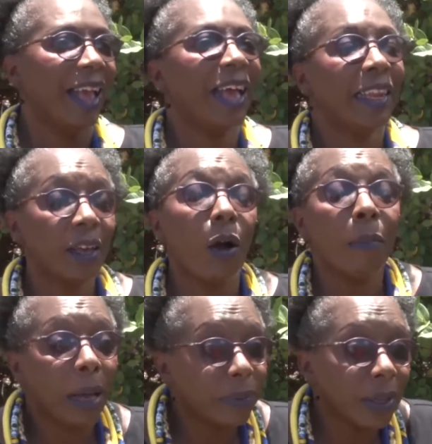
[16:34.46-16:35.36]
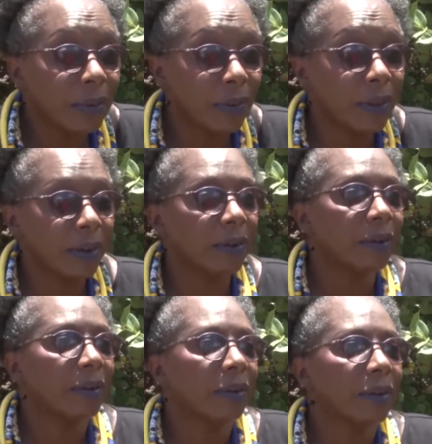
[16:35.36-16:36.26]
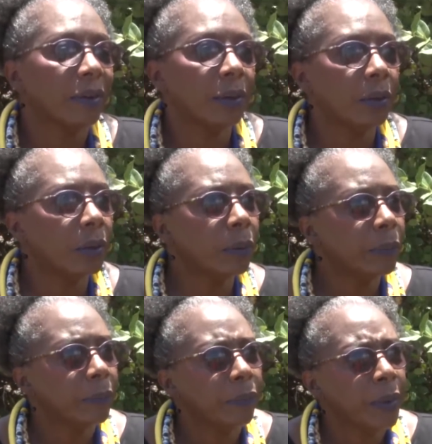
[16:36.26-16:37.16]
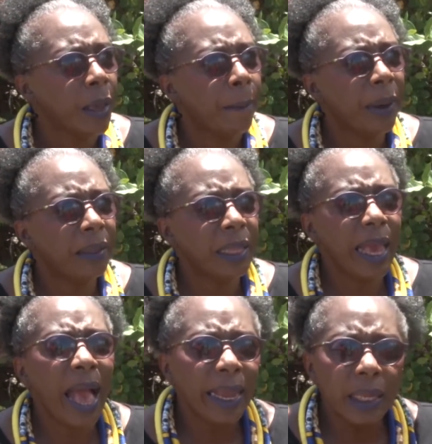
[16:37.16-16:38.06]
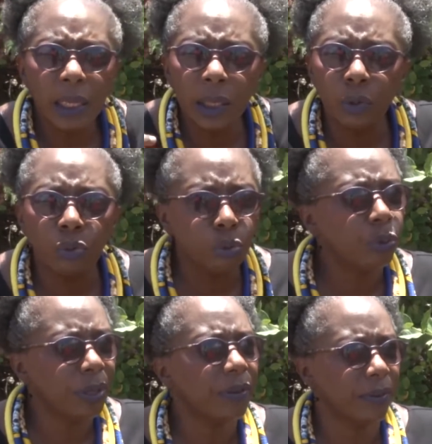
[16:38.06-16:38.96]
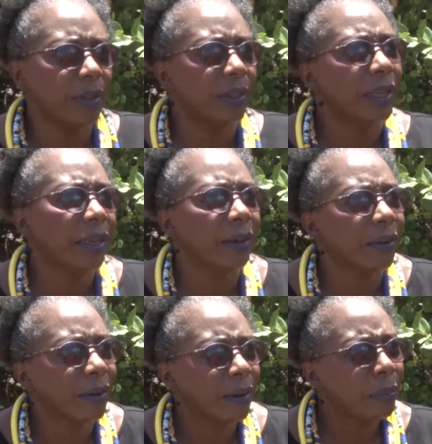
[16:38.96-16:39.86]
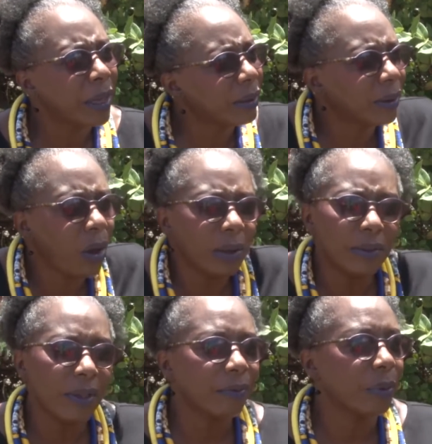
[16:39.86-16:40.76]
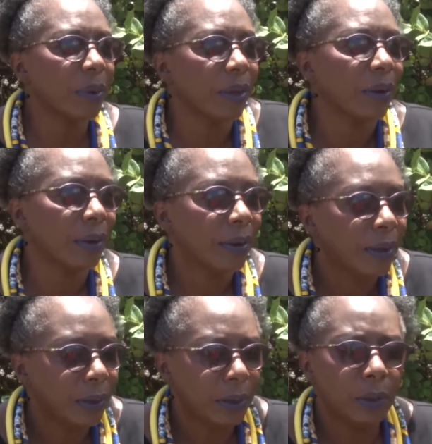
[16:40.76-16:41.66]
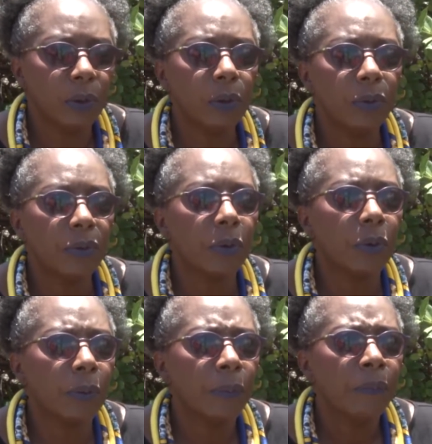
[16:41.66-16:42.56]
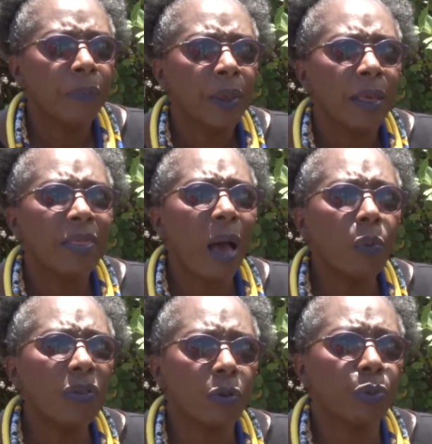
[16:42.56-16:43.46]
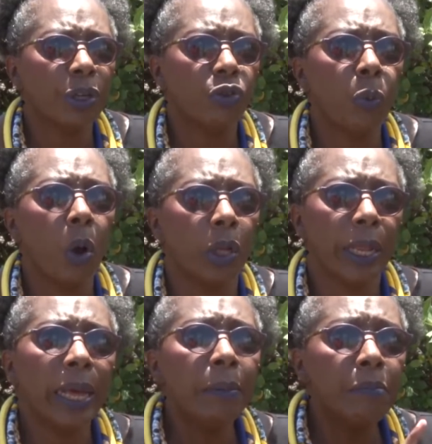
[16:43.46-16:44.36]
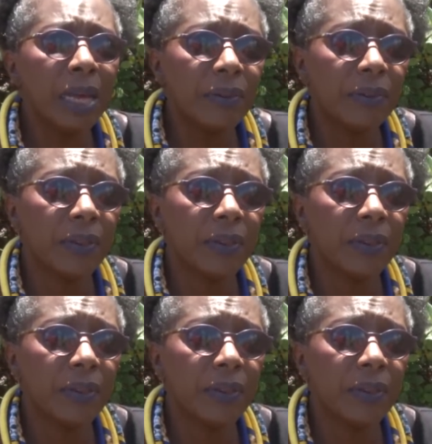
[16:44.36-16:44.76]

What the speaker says: And I got baptized there, you know. But the Anglican root is still here. But God is everywhere, you know. So that was a rich one. I must